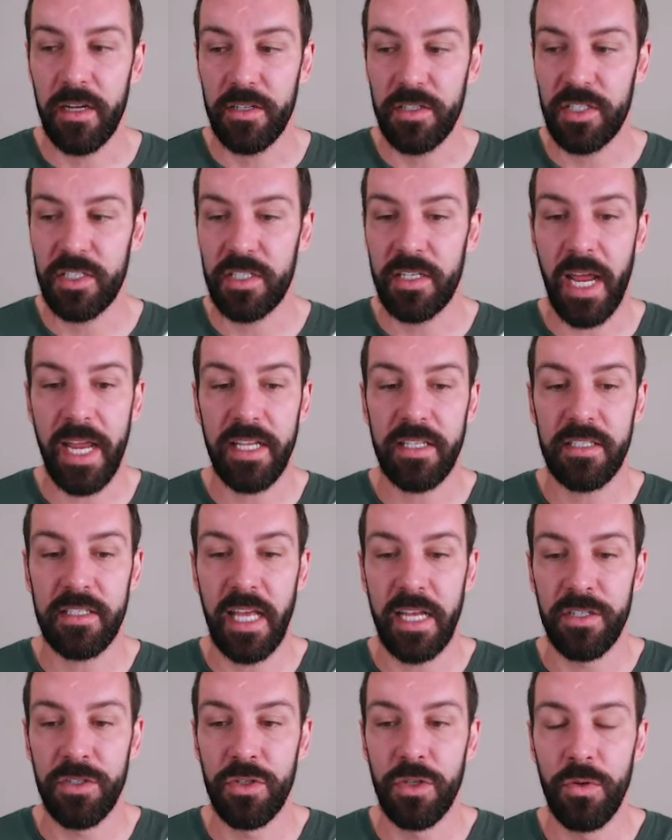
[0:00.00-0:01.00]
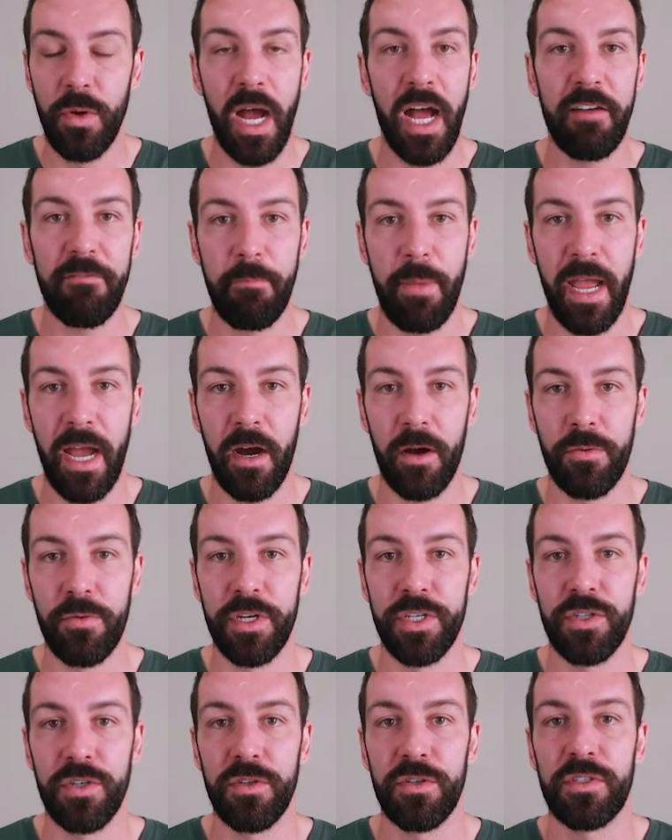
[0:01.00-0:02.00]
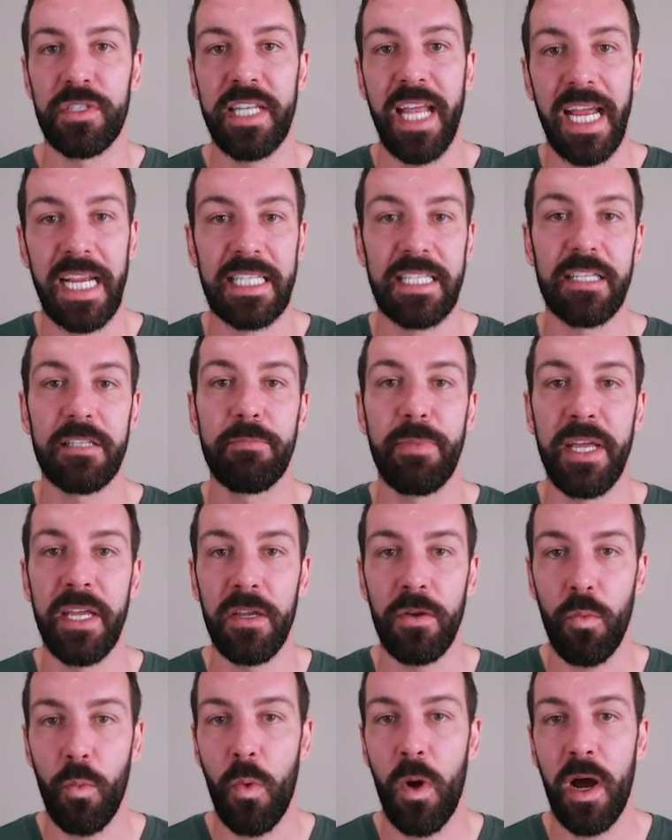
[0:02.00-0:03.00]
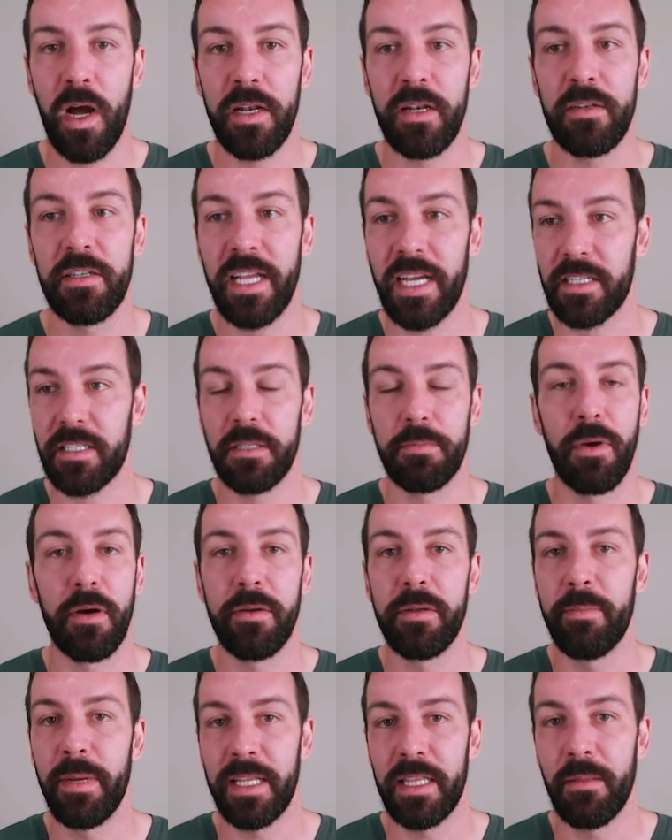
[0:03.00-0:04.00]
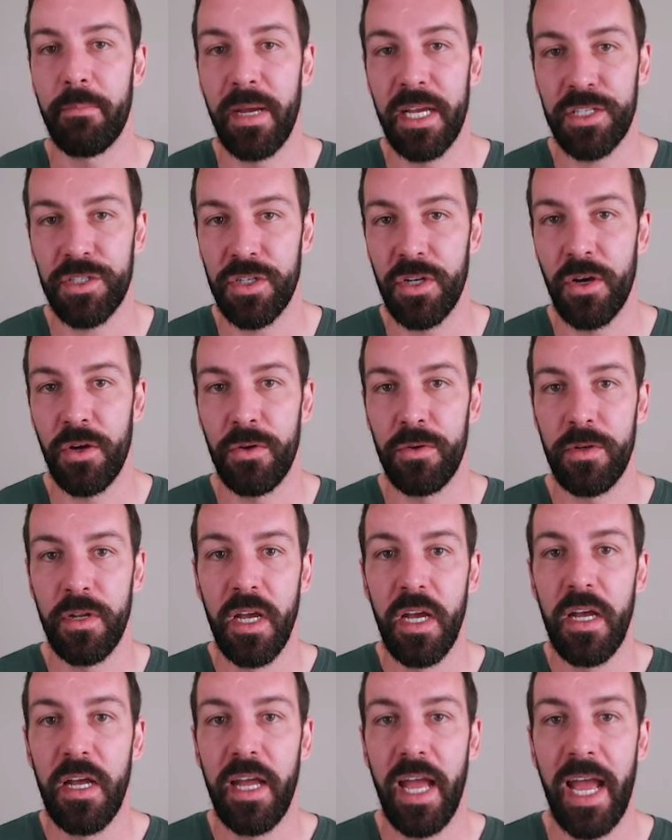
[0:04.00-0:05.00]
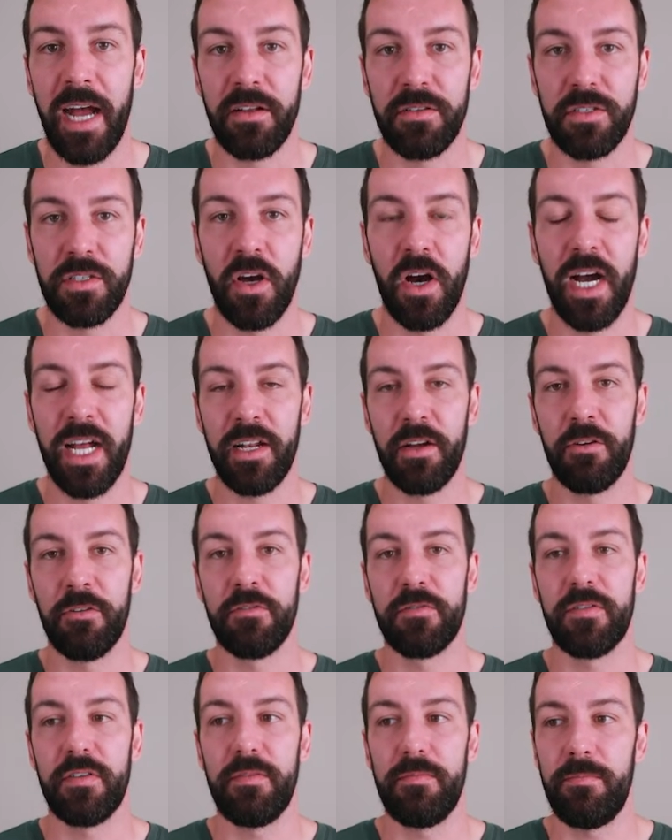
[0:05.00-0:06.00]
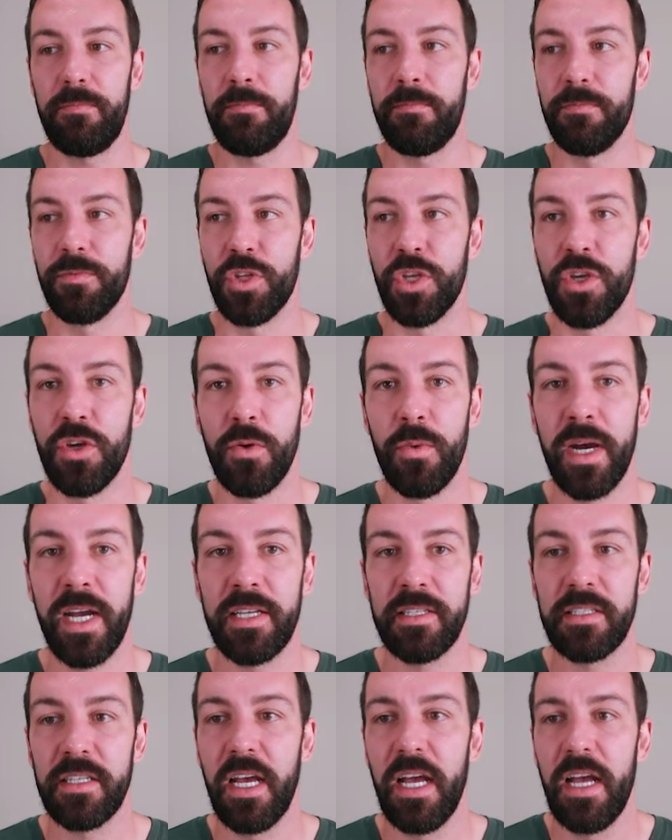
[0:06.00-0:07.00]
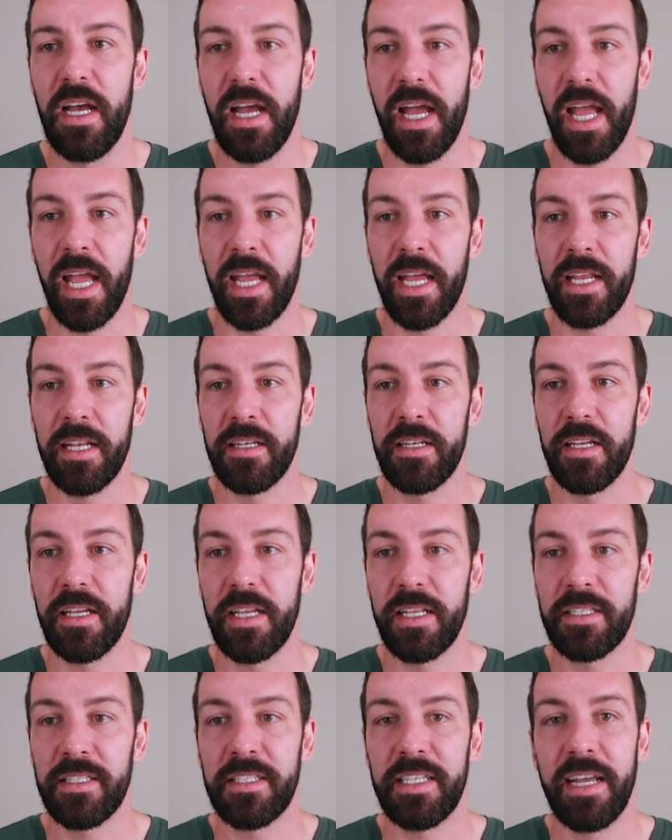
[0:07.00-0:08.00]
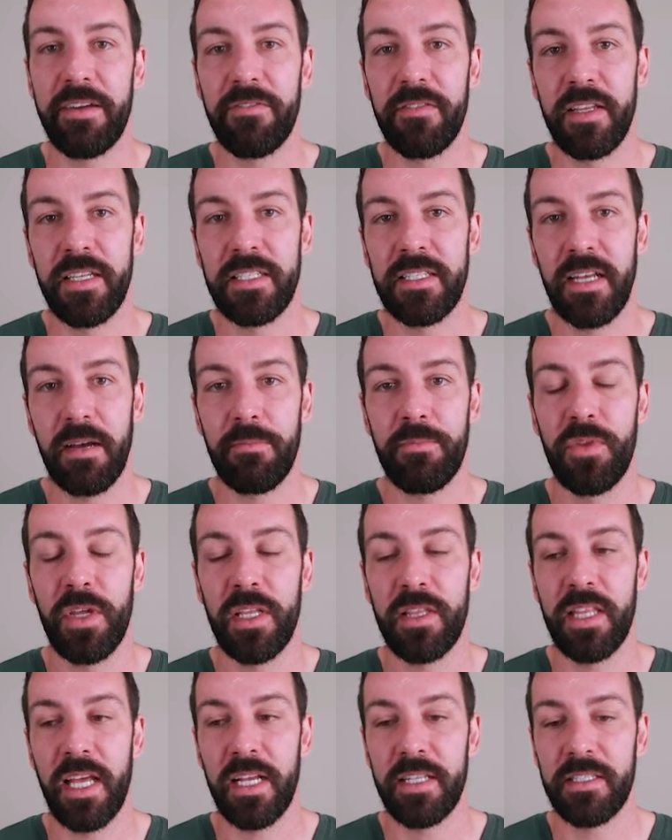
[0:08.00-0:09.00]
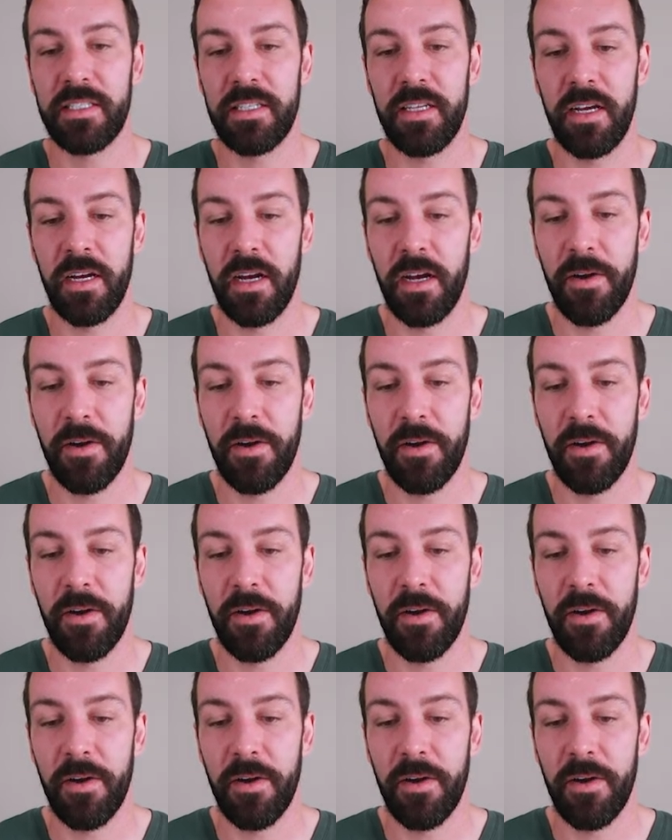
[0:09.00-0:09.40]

states that do have power issues, Texas being one, Texas probably being the best known outside of the US. And it's definitely something that's